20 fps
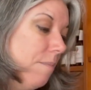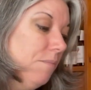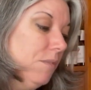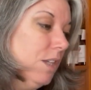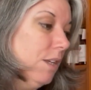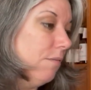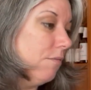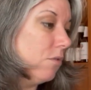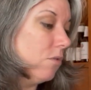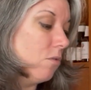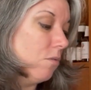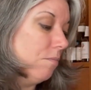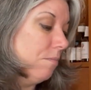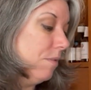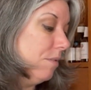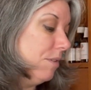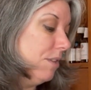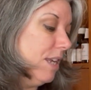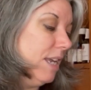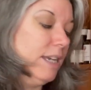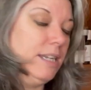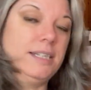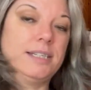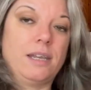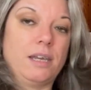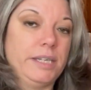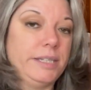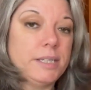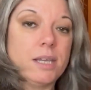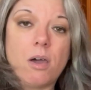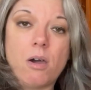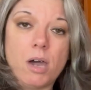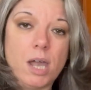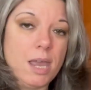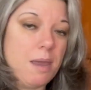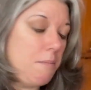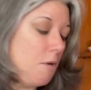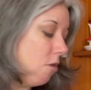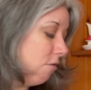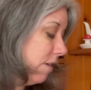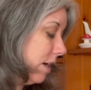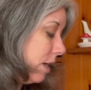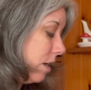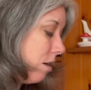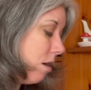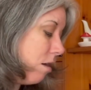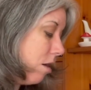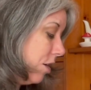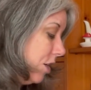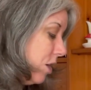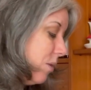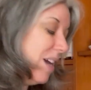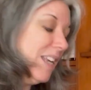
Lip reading: You've got things like thyme, oregano,